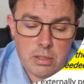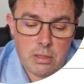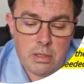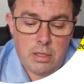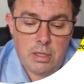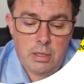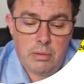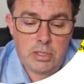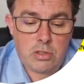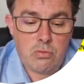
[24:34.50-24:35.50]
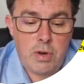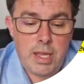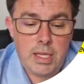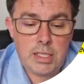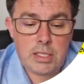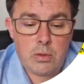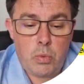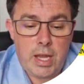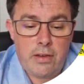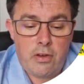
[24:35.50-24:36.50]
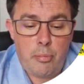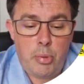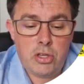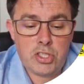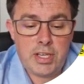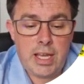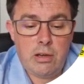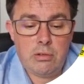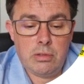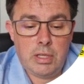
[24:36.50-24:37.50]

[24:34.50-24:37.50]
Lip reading: That's great. We have our personnel